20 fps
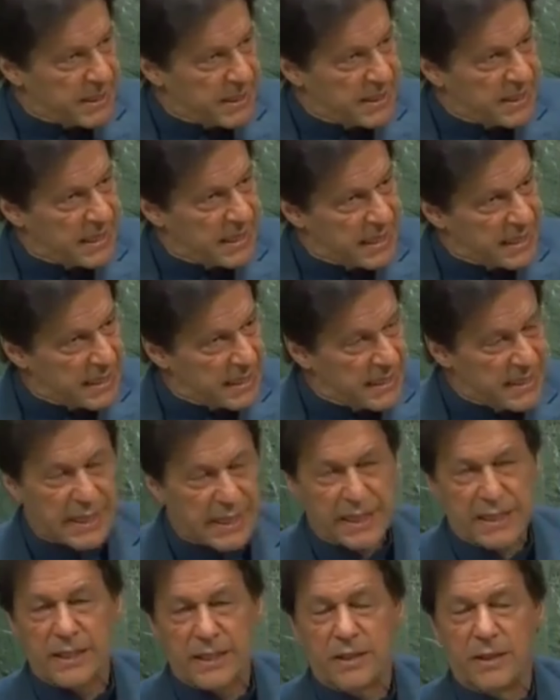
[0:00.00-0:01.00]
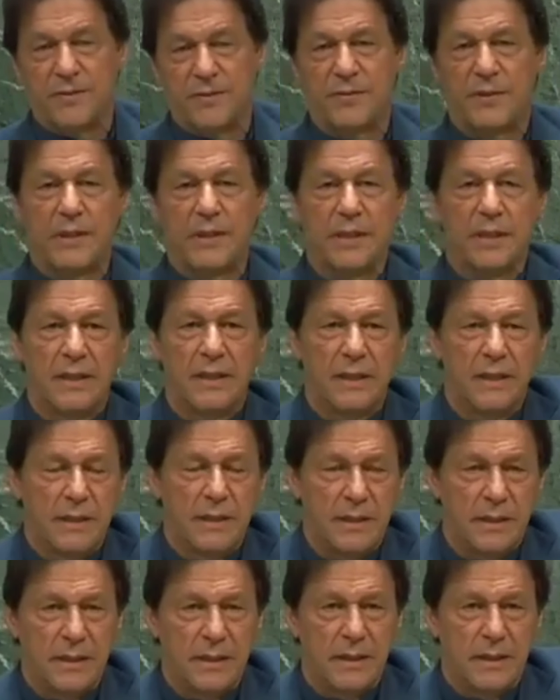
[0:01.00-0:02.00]
a certain section of the
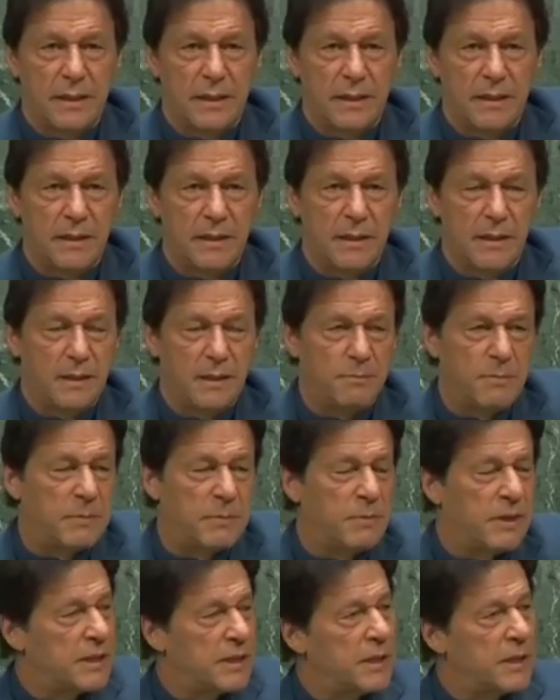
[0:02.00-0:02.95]
people